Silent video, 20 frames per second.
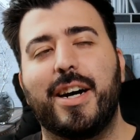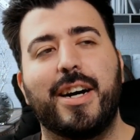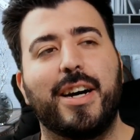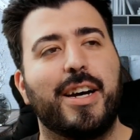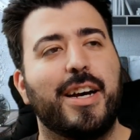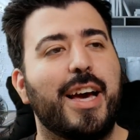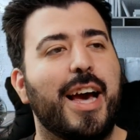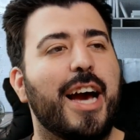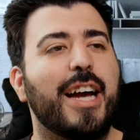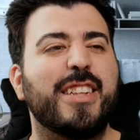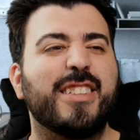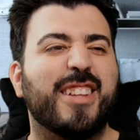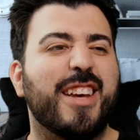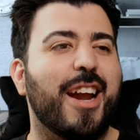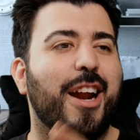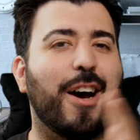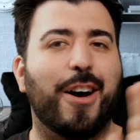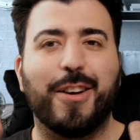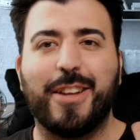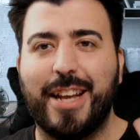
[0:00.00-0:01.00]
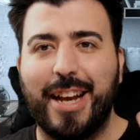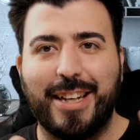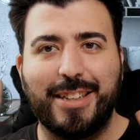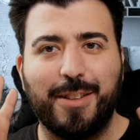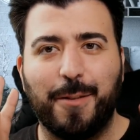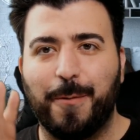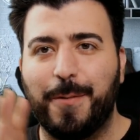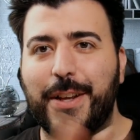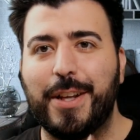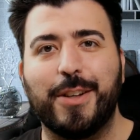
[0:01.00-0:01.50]
Uh, I just got all
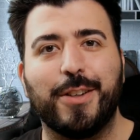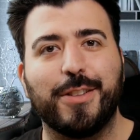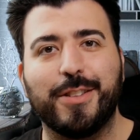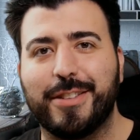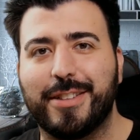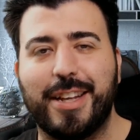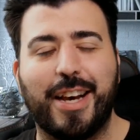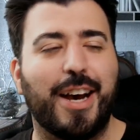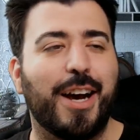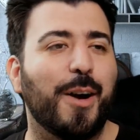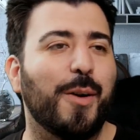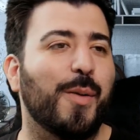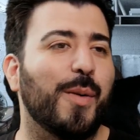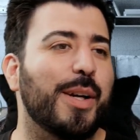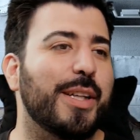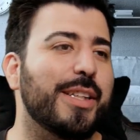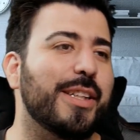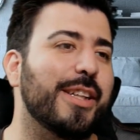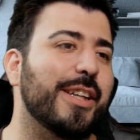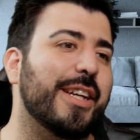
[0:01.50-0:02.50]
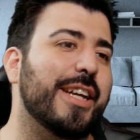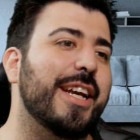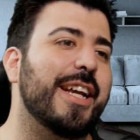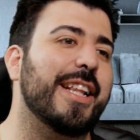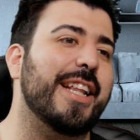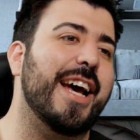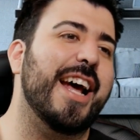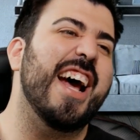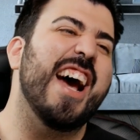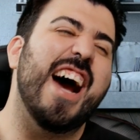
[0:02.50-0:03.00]
kinds of feels uh, when looking
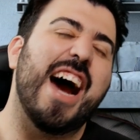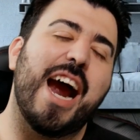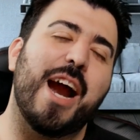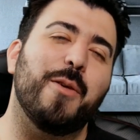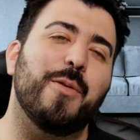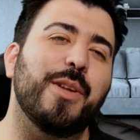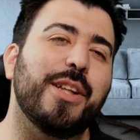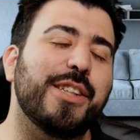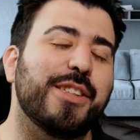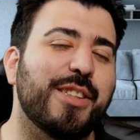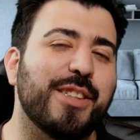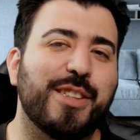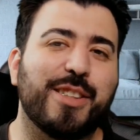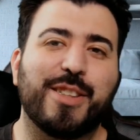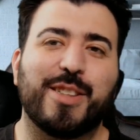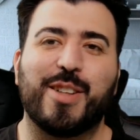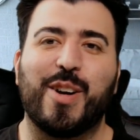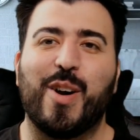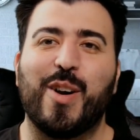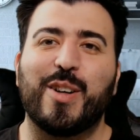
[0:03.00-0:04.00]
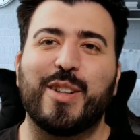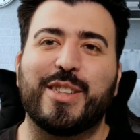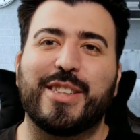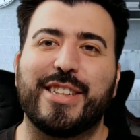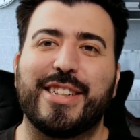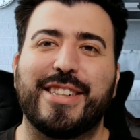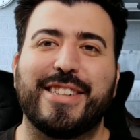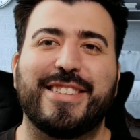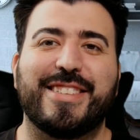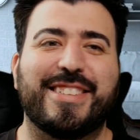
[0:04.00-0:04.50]
at that. I really should charge
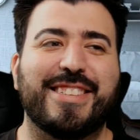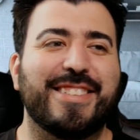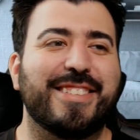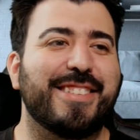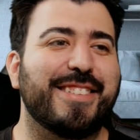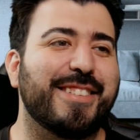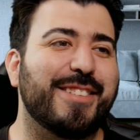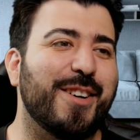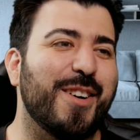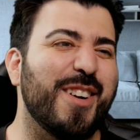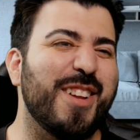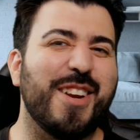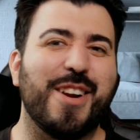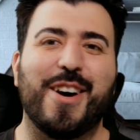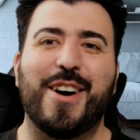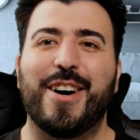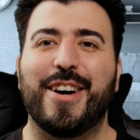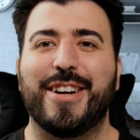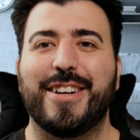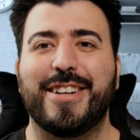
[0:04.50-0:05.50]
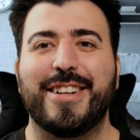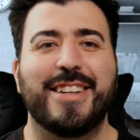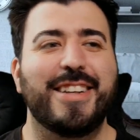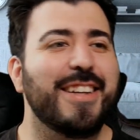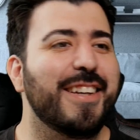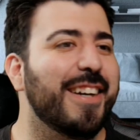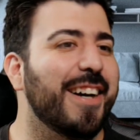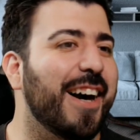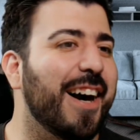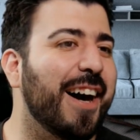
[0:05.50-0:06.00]
it and just turn it on.
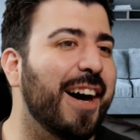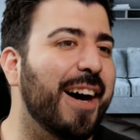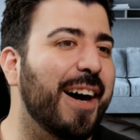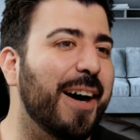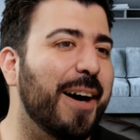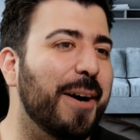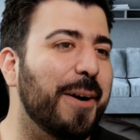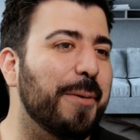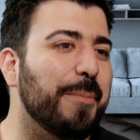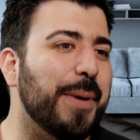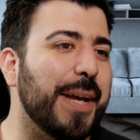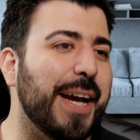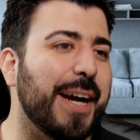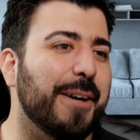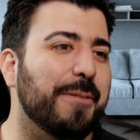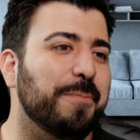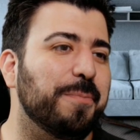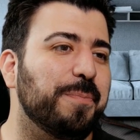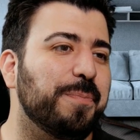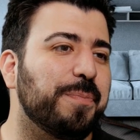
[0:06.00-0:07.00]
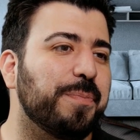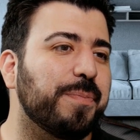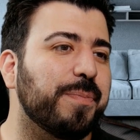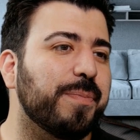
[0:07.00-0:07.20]
Um, but yeah.